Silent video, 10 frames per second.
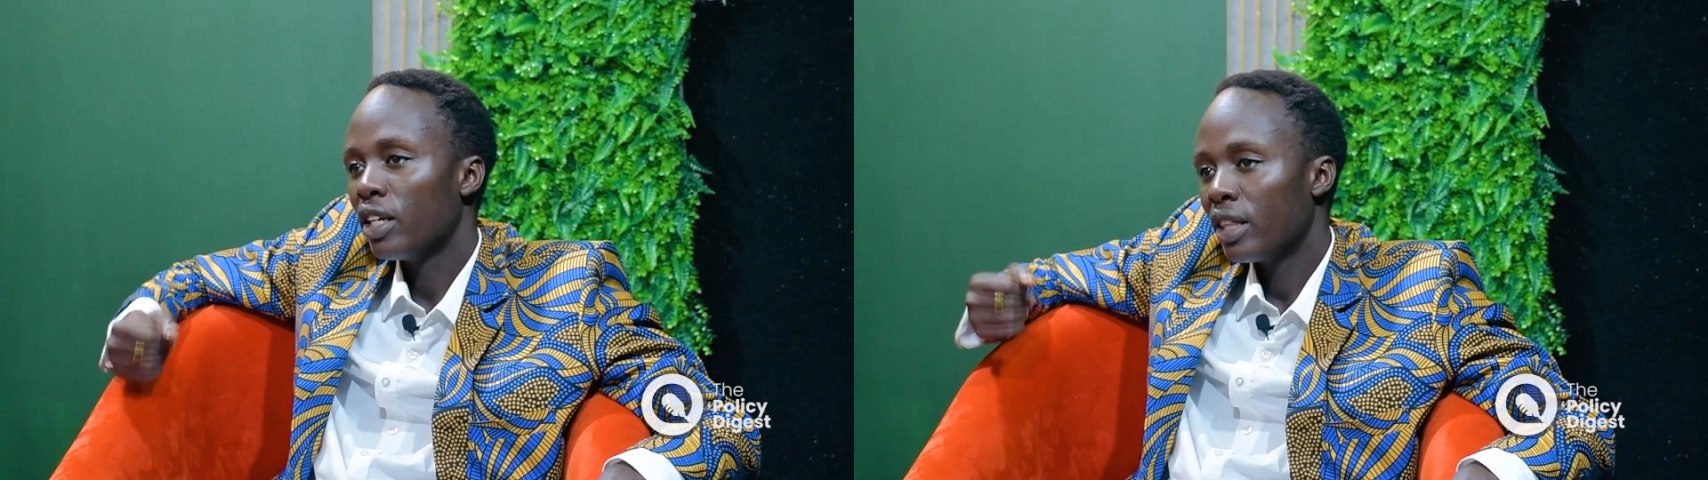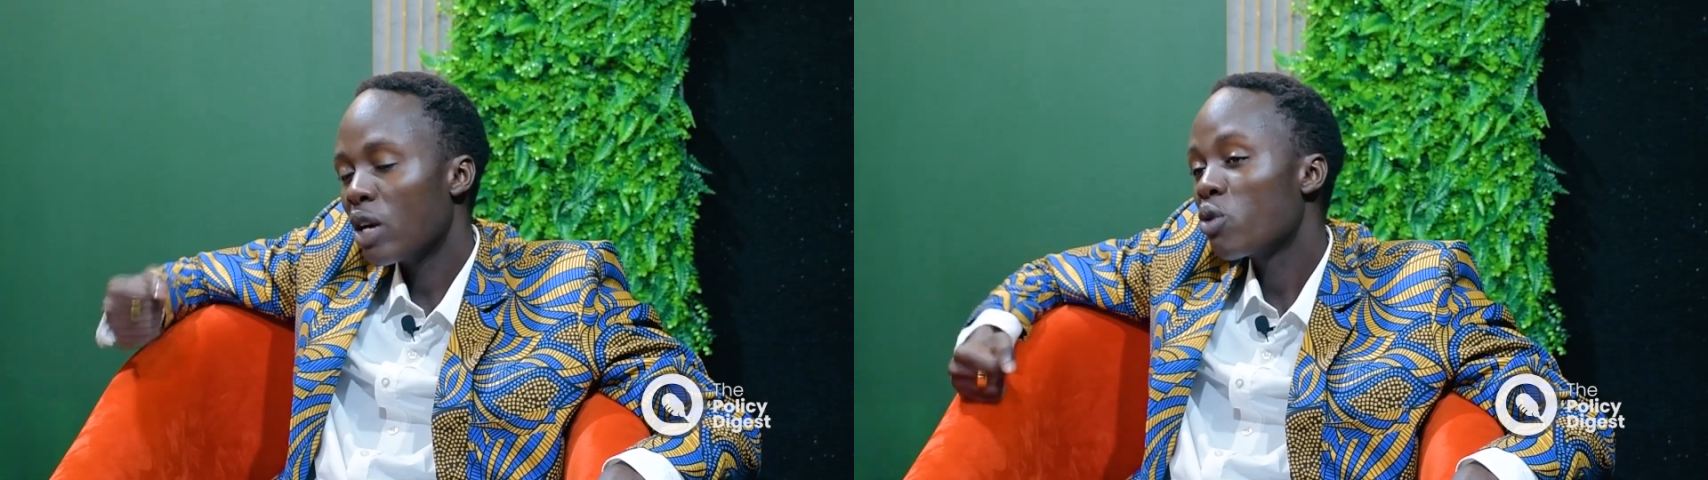
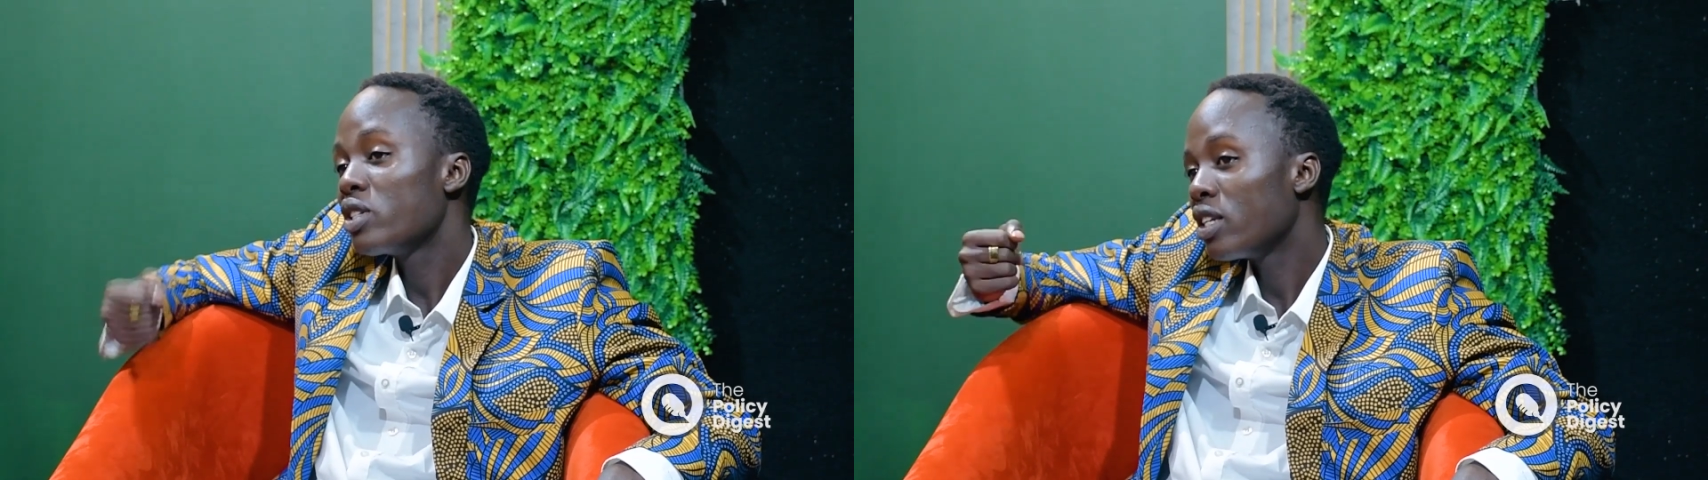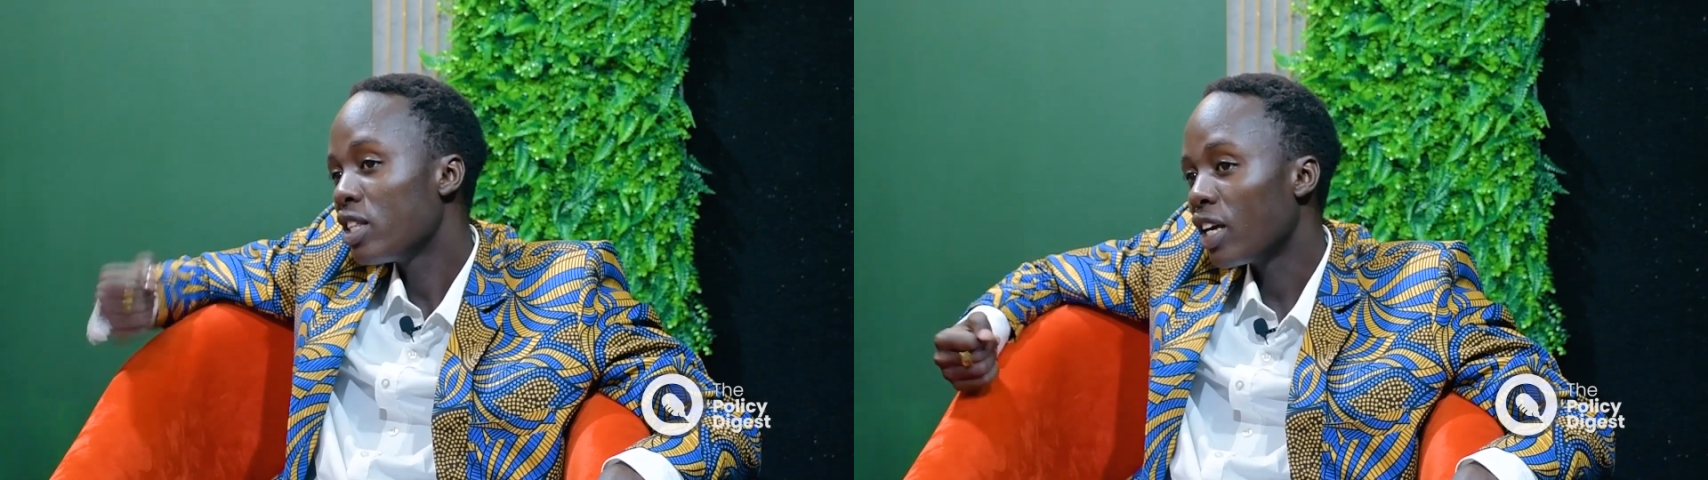That was
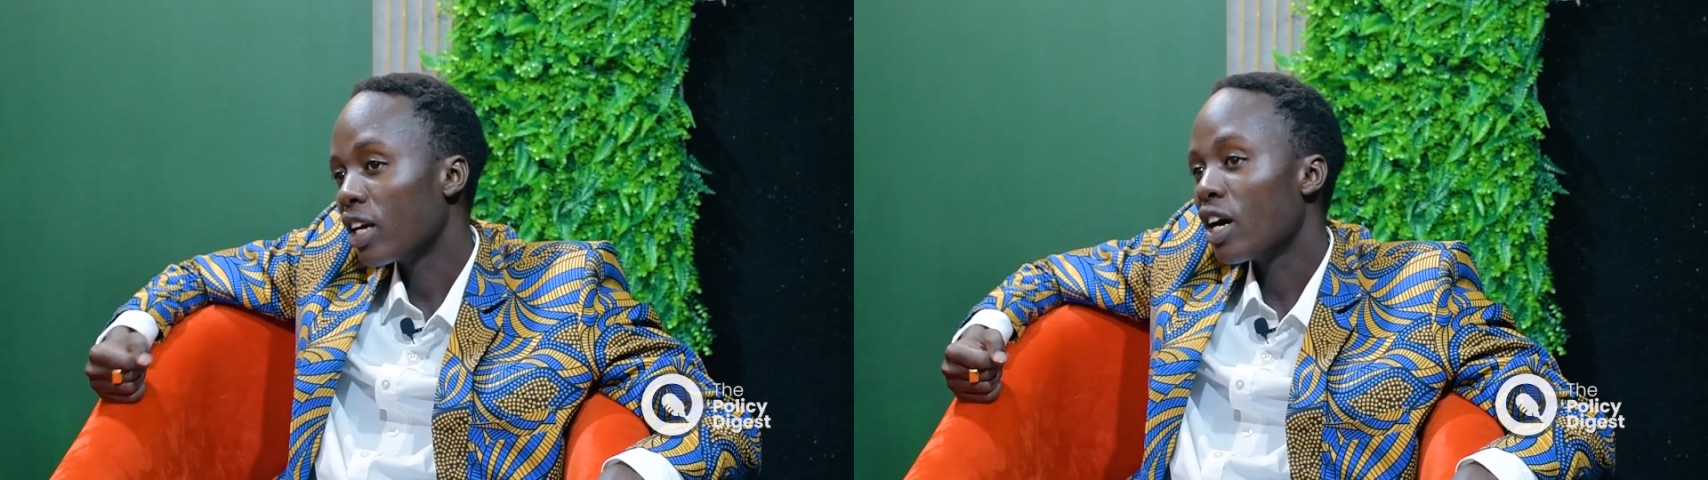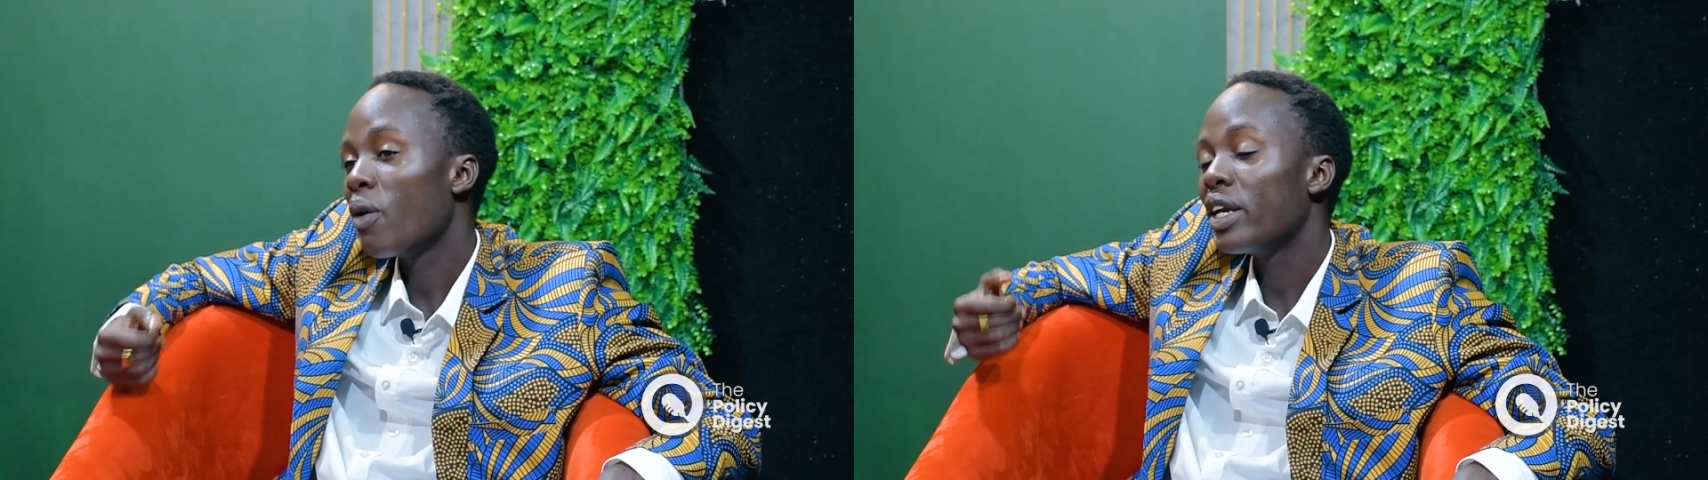a
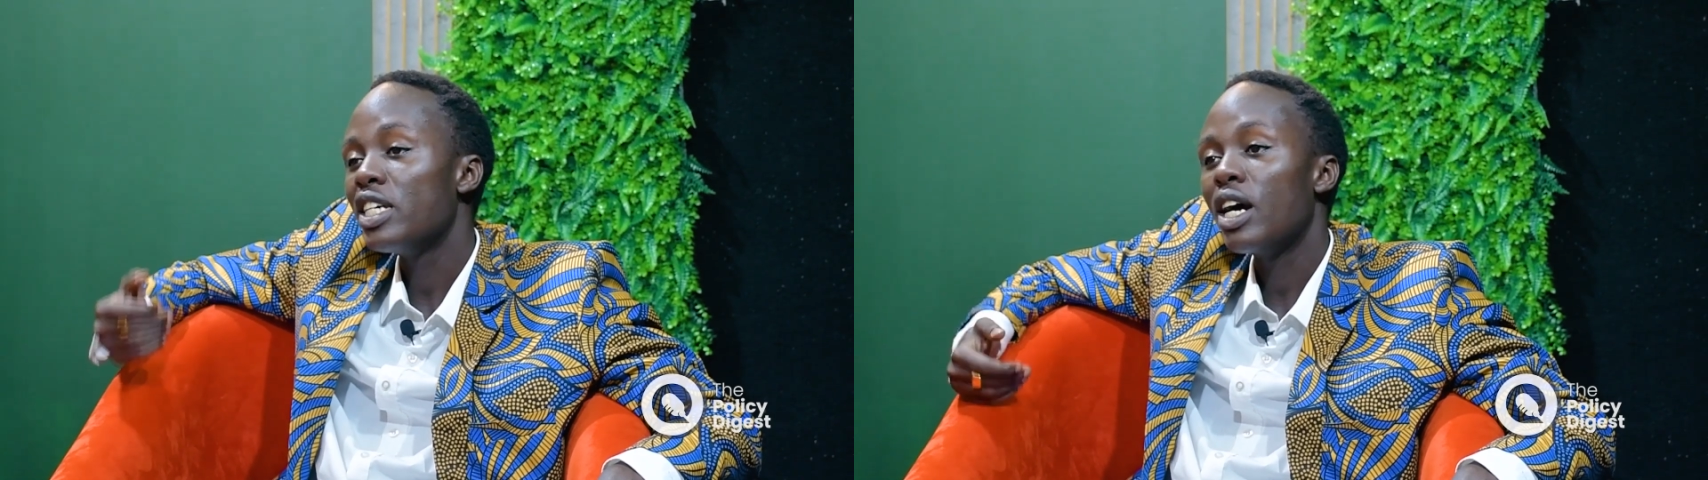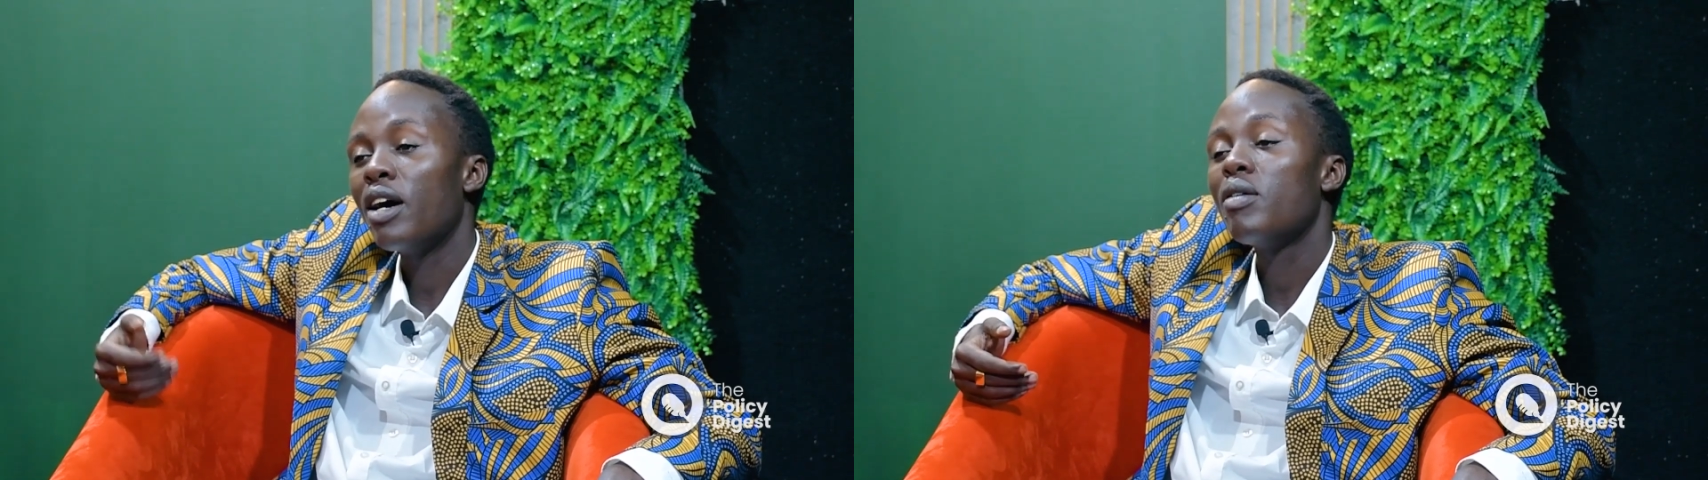thing our
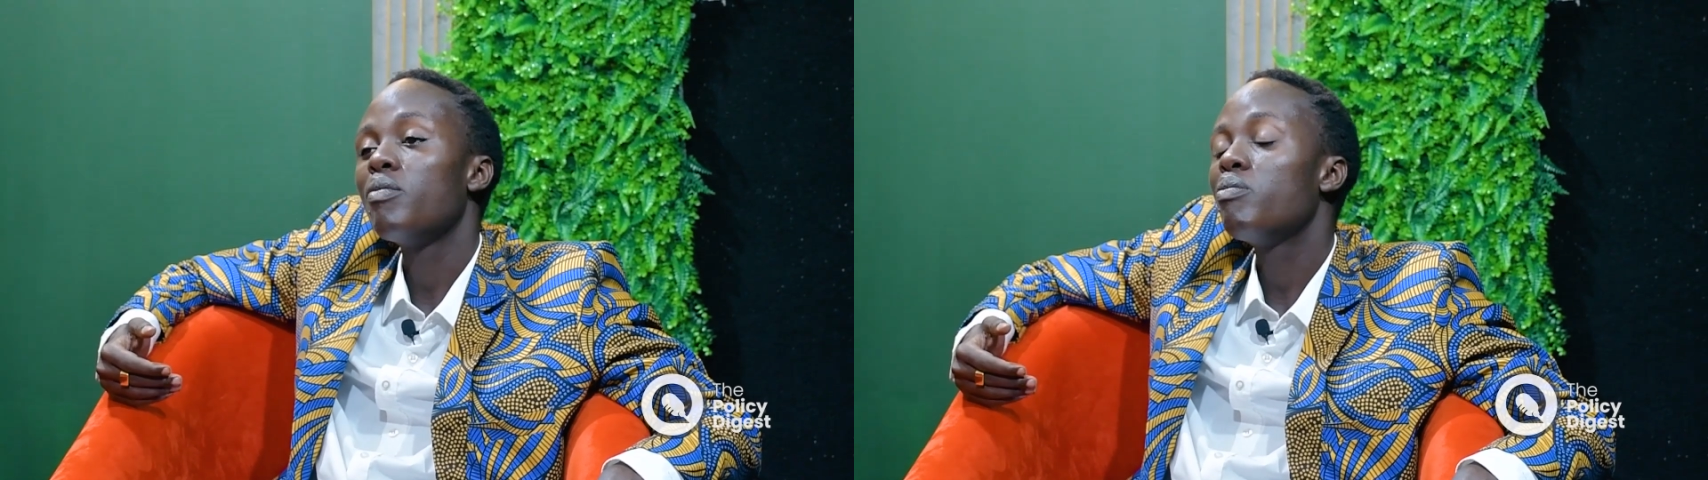dear